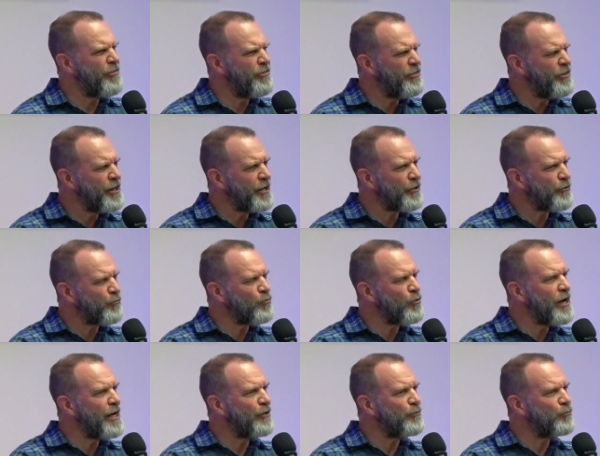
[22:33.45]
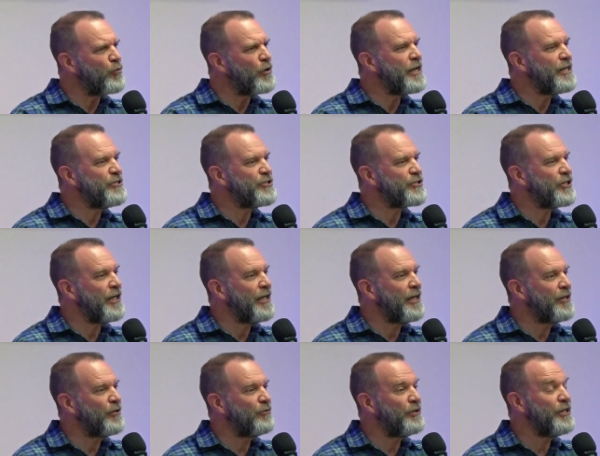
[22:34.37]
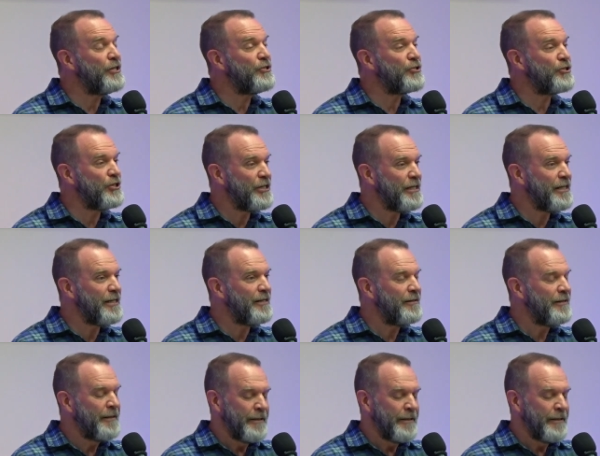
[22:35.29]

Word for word: thick, round, raised skin on each knee.